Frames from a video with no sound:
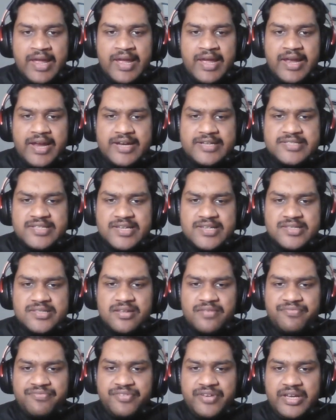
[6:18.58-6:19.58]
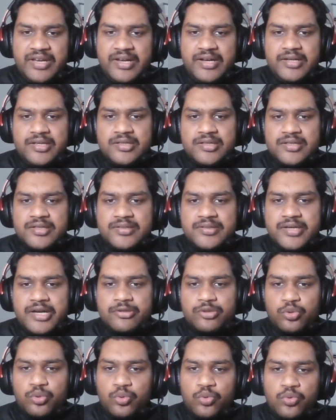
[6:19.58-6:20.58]
It says the field
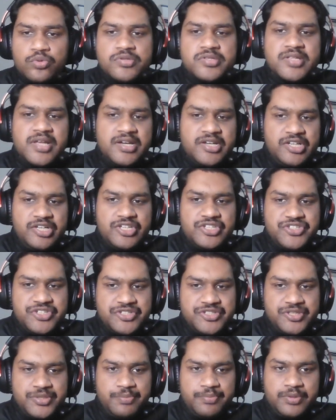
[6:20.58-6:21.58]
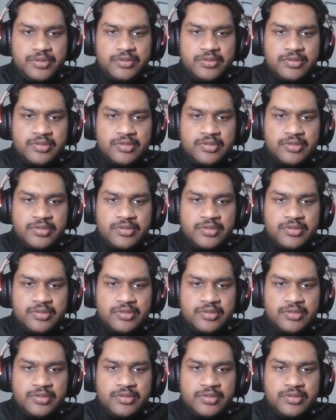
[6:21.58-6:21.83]
that owns the relationship.